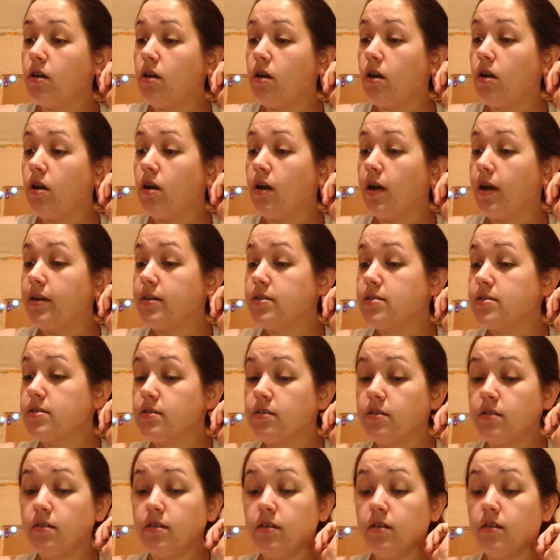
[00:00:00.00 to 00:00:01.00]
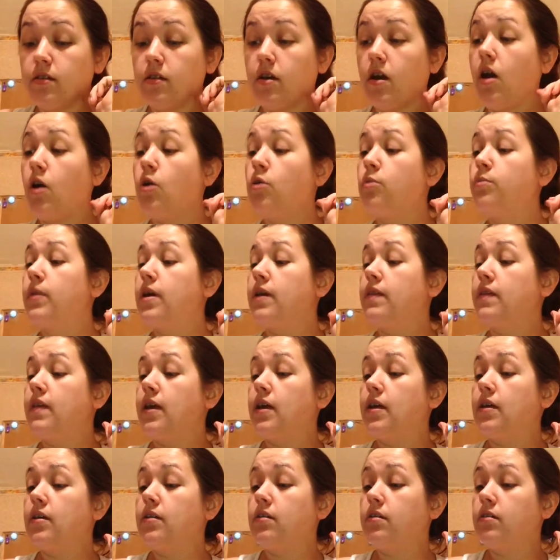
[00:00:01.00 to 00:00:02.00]
All right. Oh, and
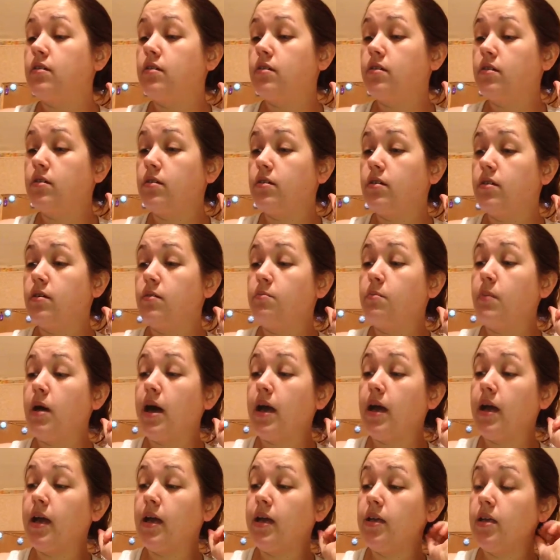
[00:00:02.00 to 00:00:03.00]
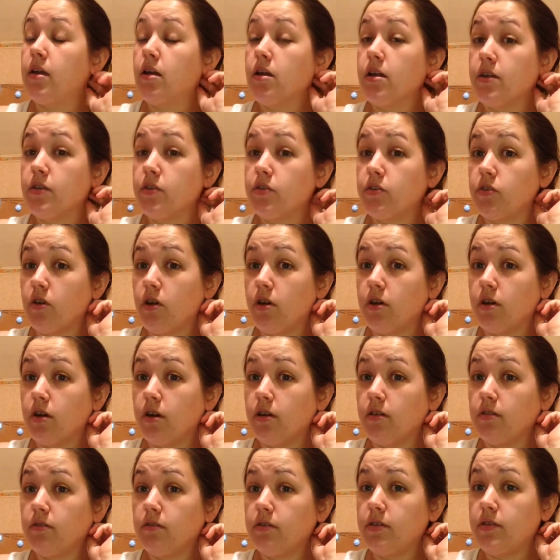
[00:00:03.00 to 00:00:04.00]
then my youngest
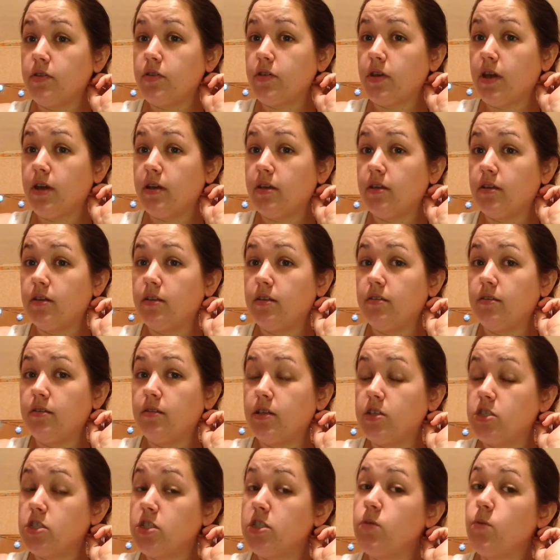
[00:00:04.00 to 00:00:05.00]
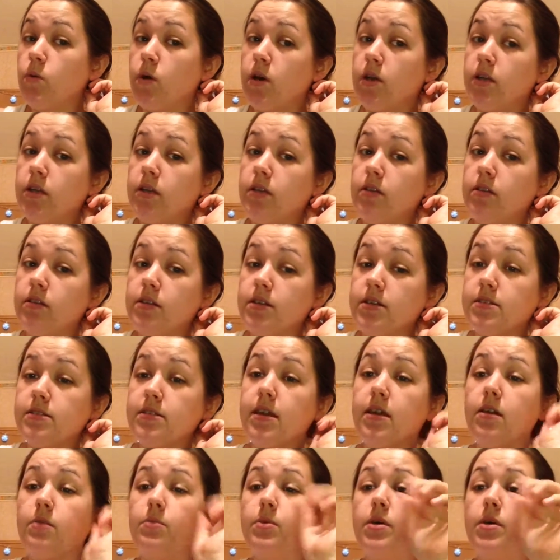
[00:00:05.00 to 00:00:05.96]
daughter decided that she wanted this nail